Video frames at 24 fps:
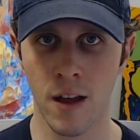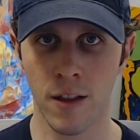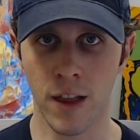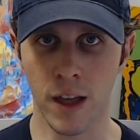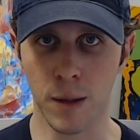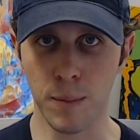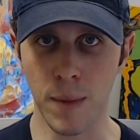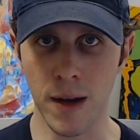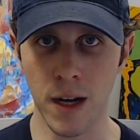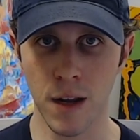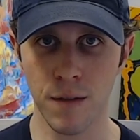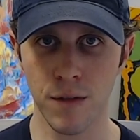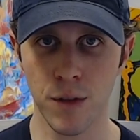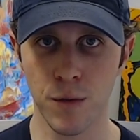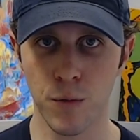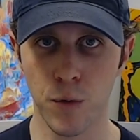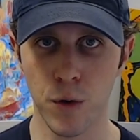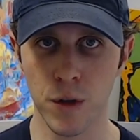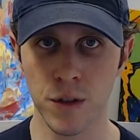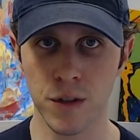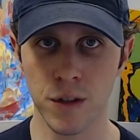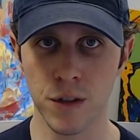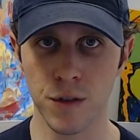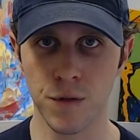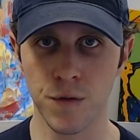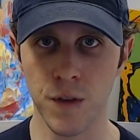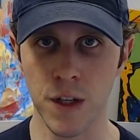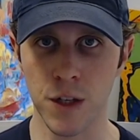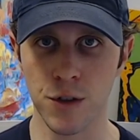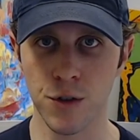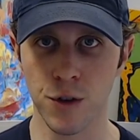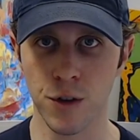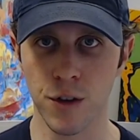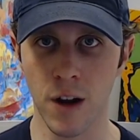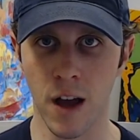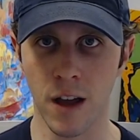Like many of the voices
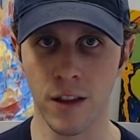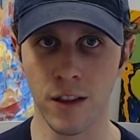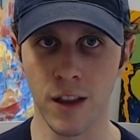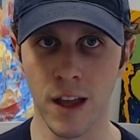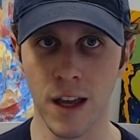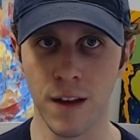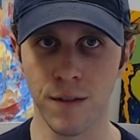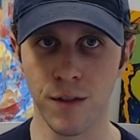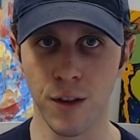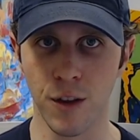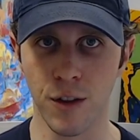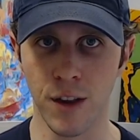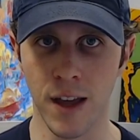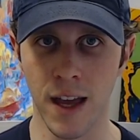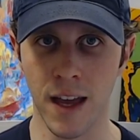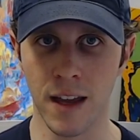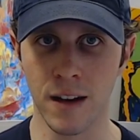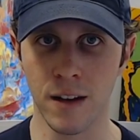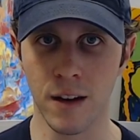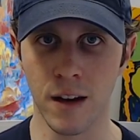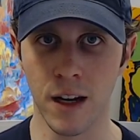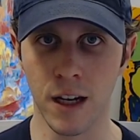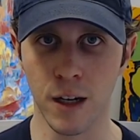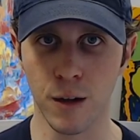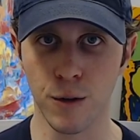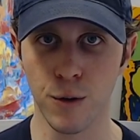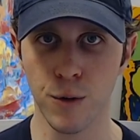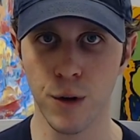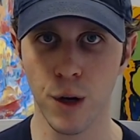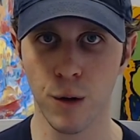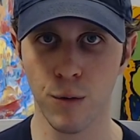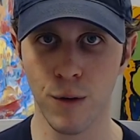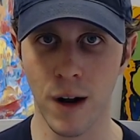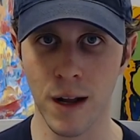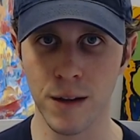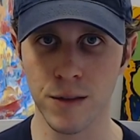featured on Lay of the Land,
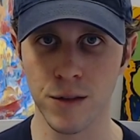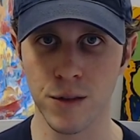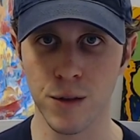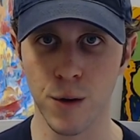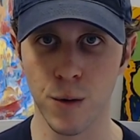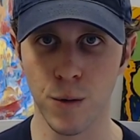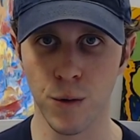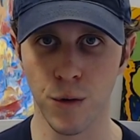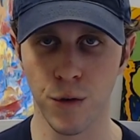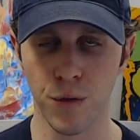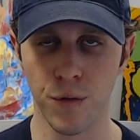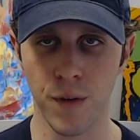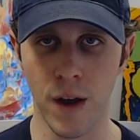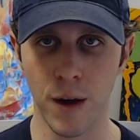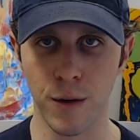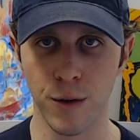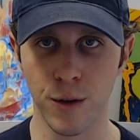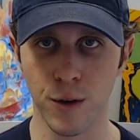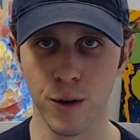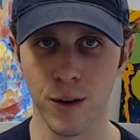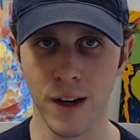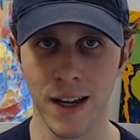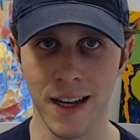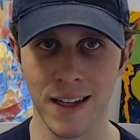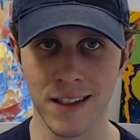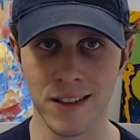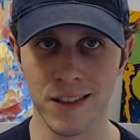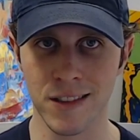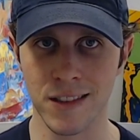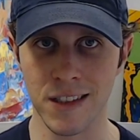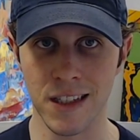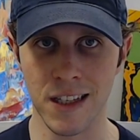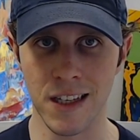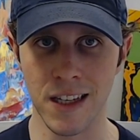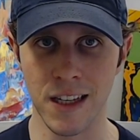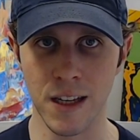including Roundstone's founder and
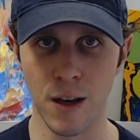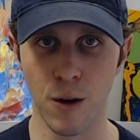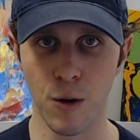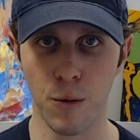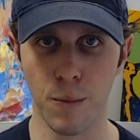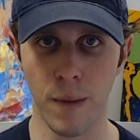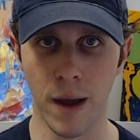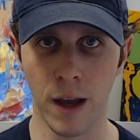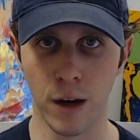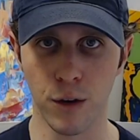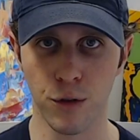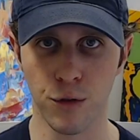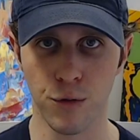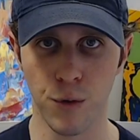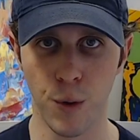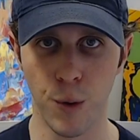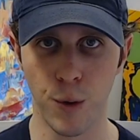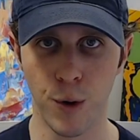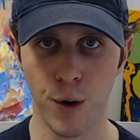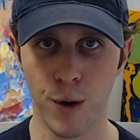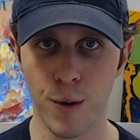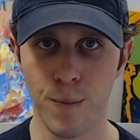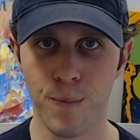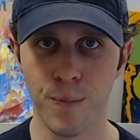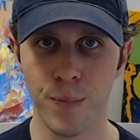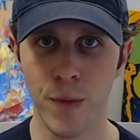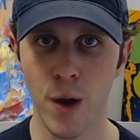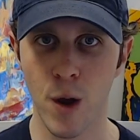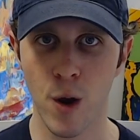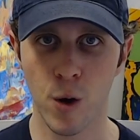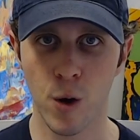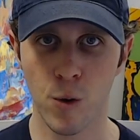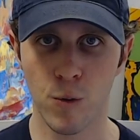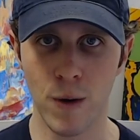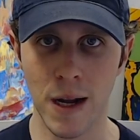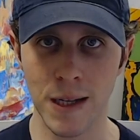CEO Mike Schroeder,
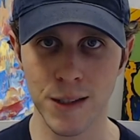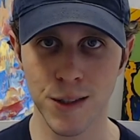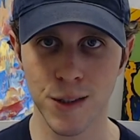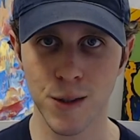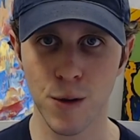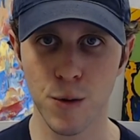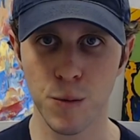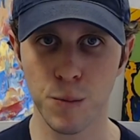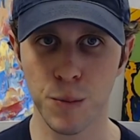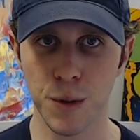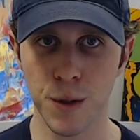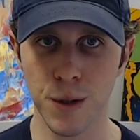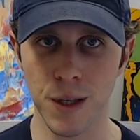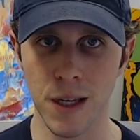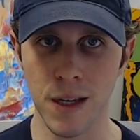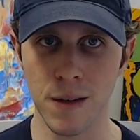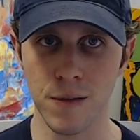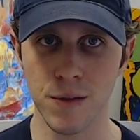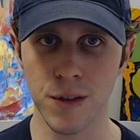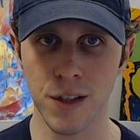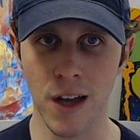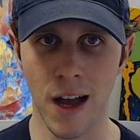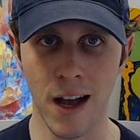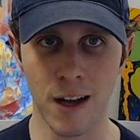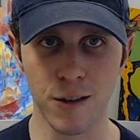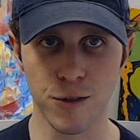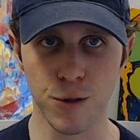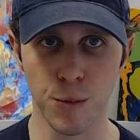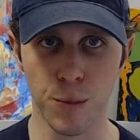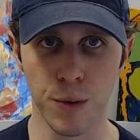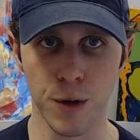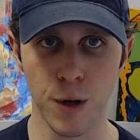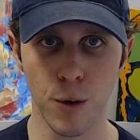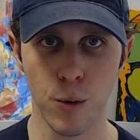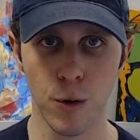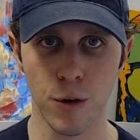Roundstone believes
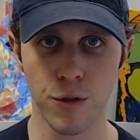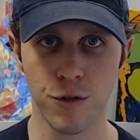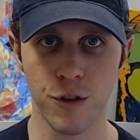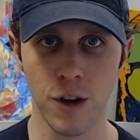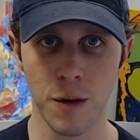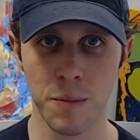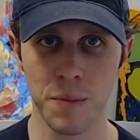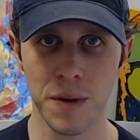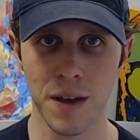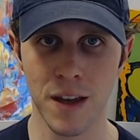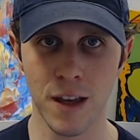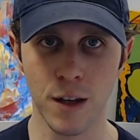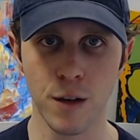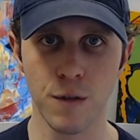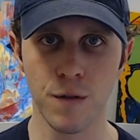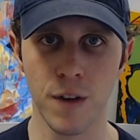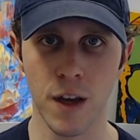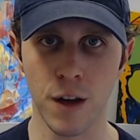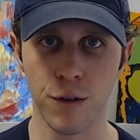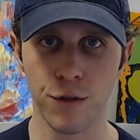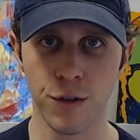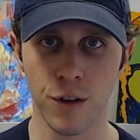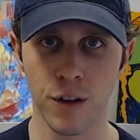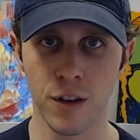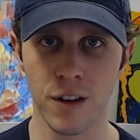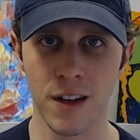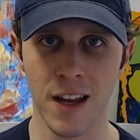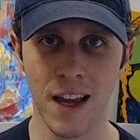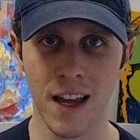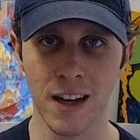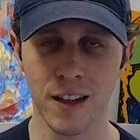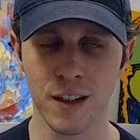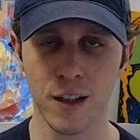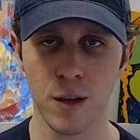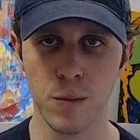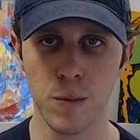entrepreneurship, innovation,
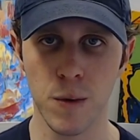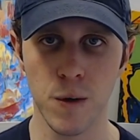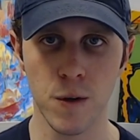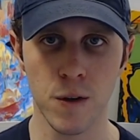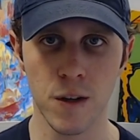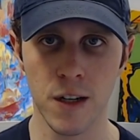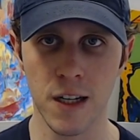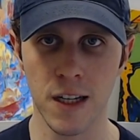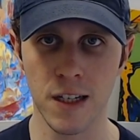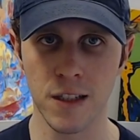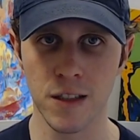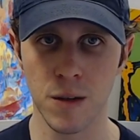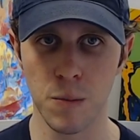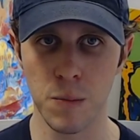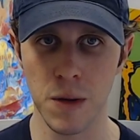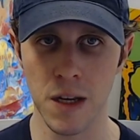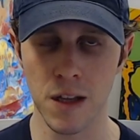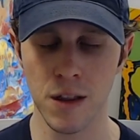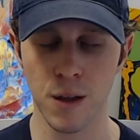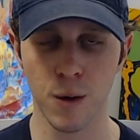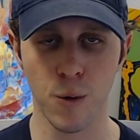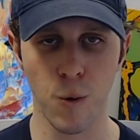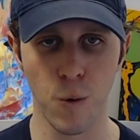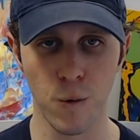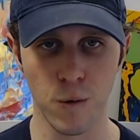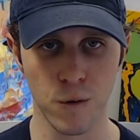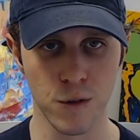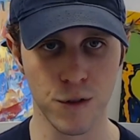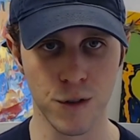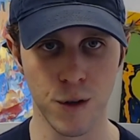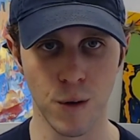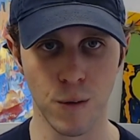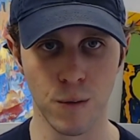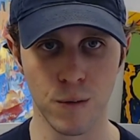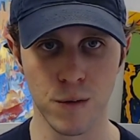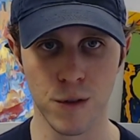and community to be the
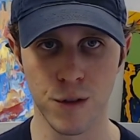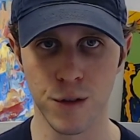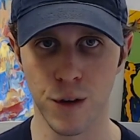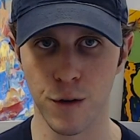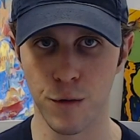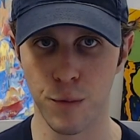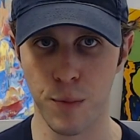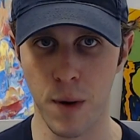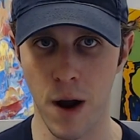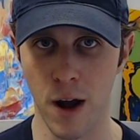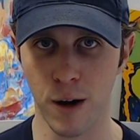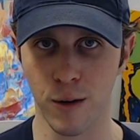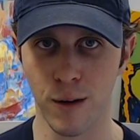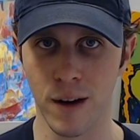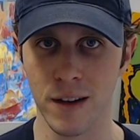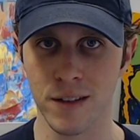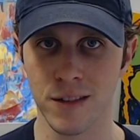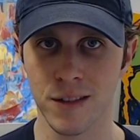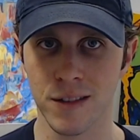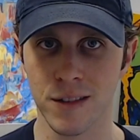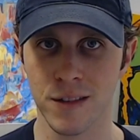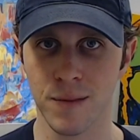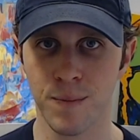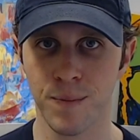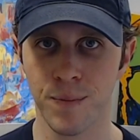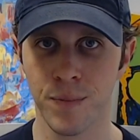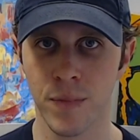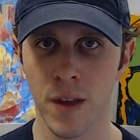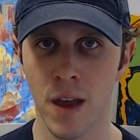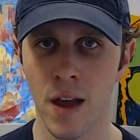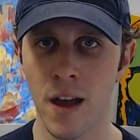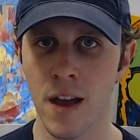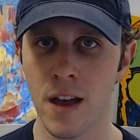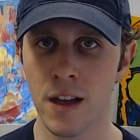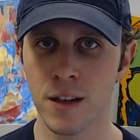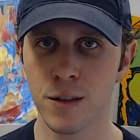cornerstones of progress.
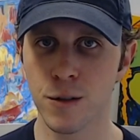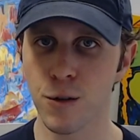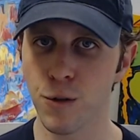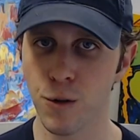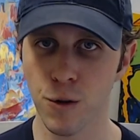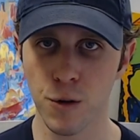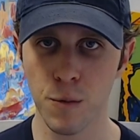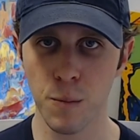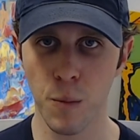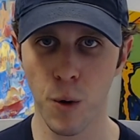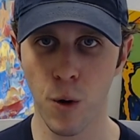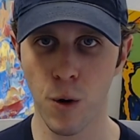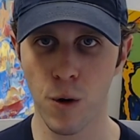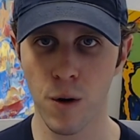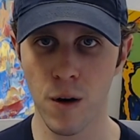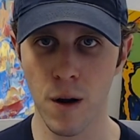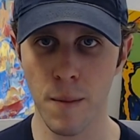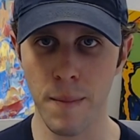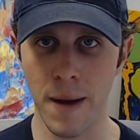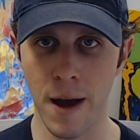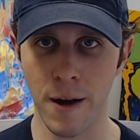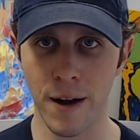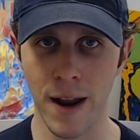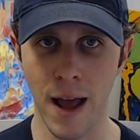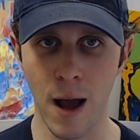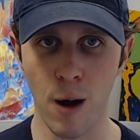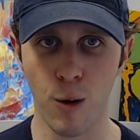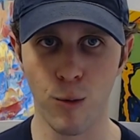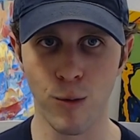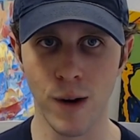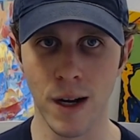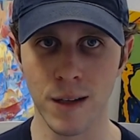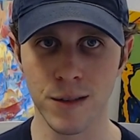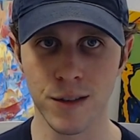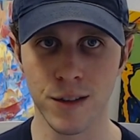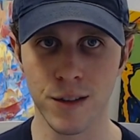To learn more about how
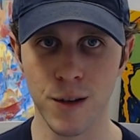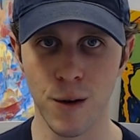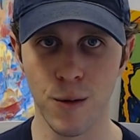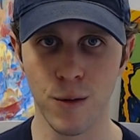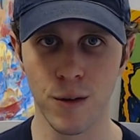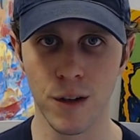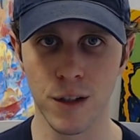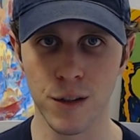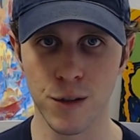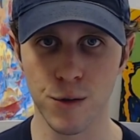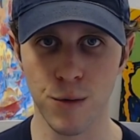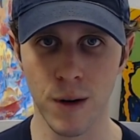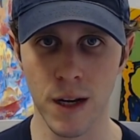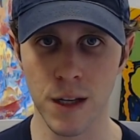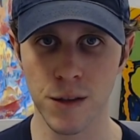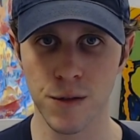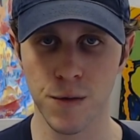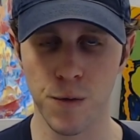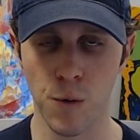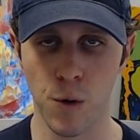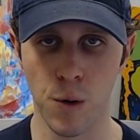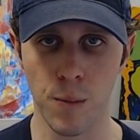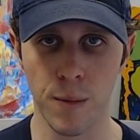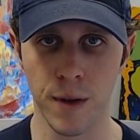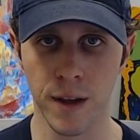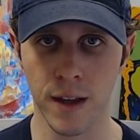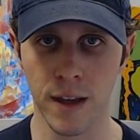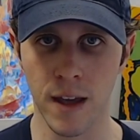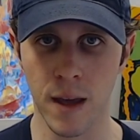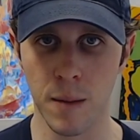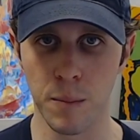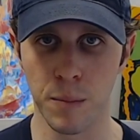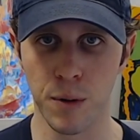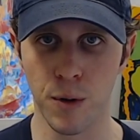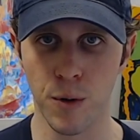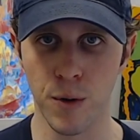Roundstone is
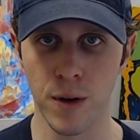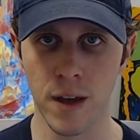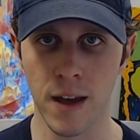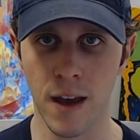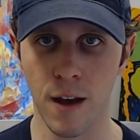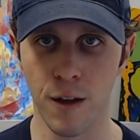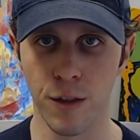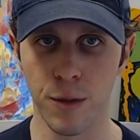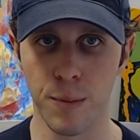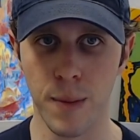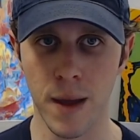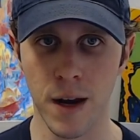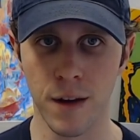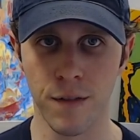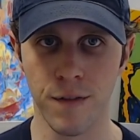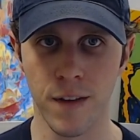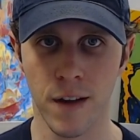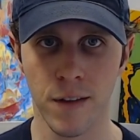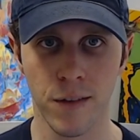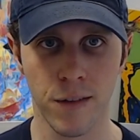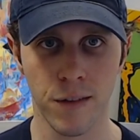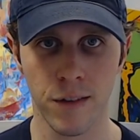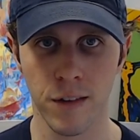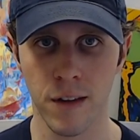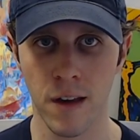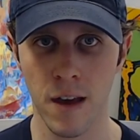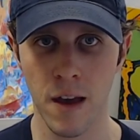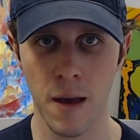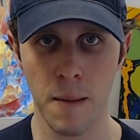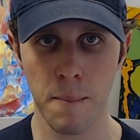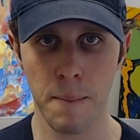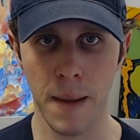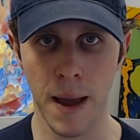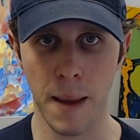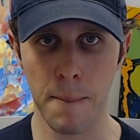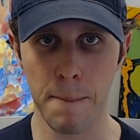transforming employee health benefits
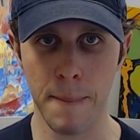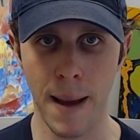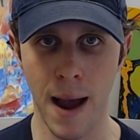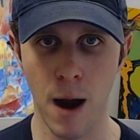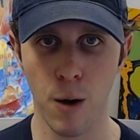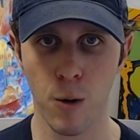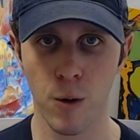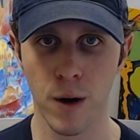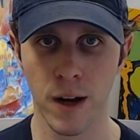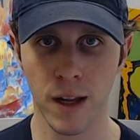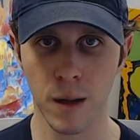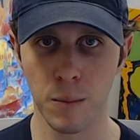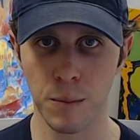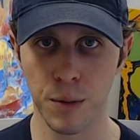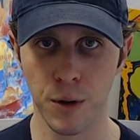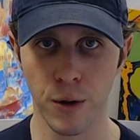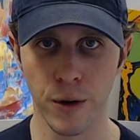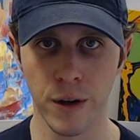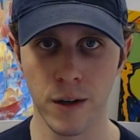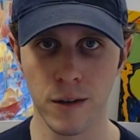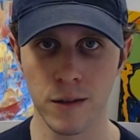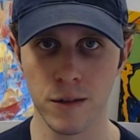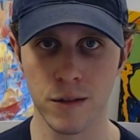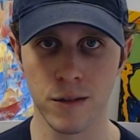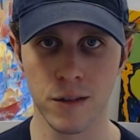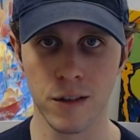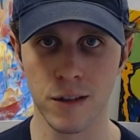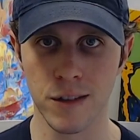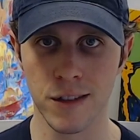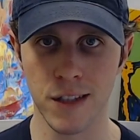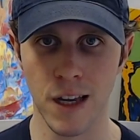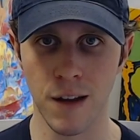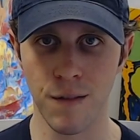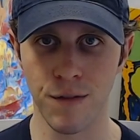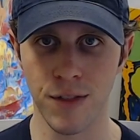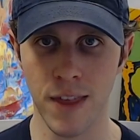by empowering employers to
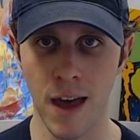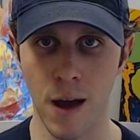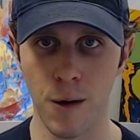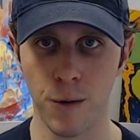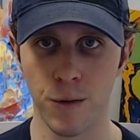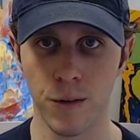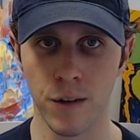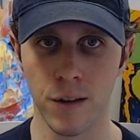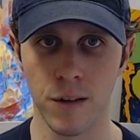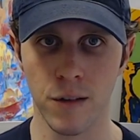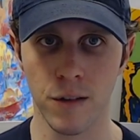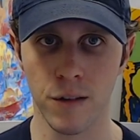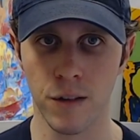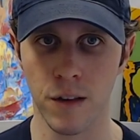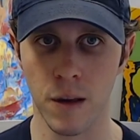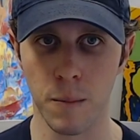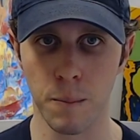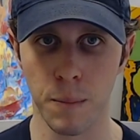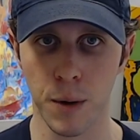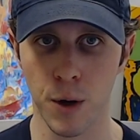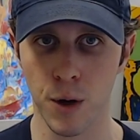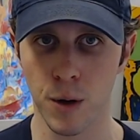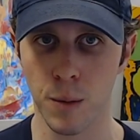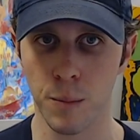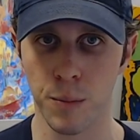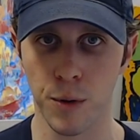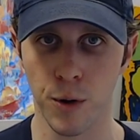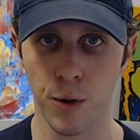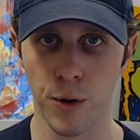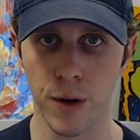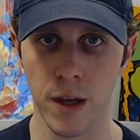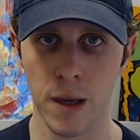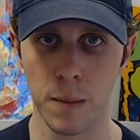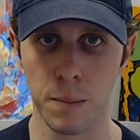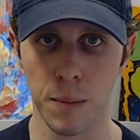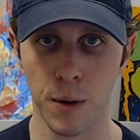save thousands in per
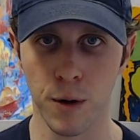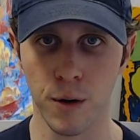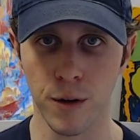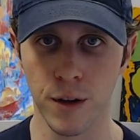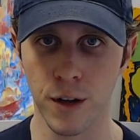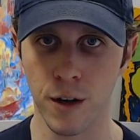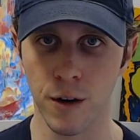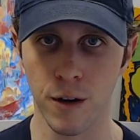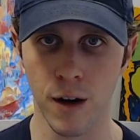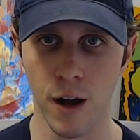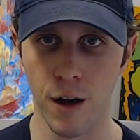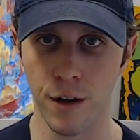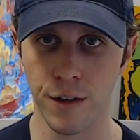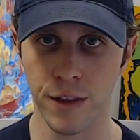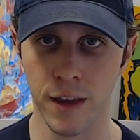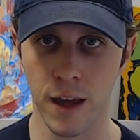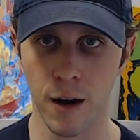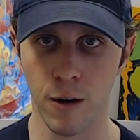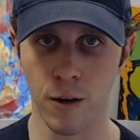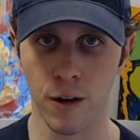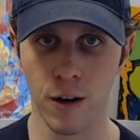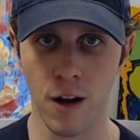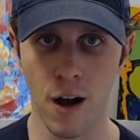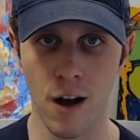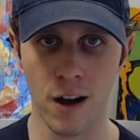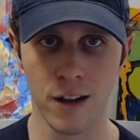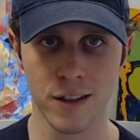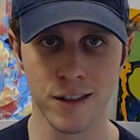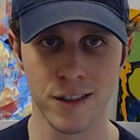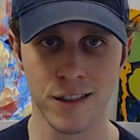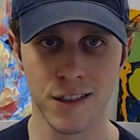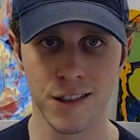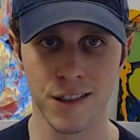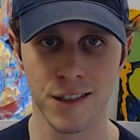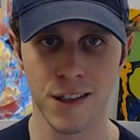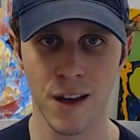employee per year healthcare
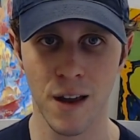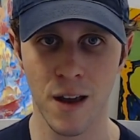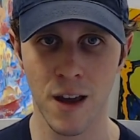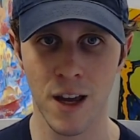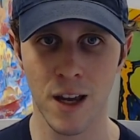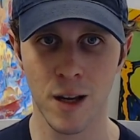costs,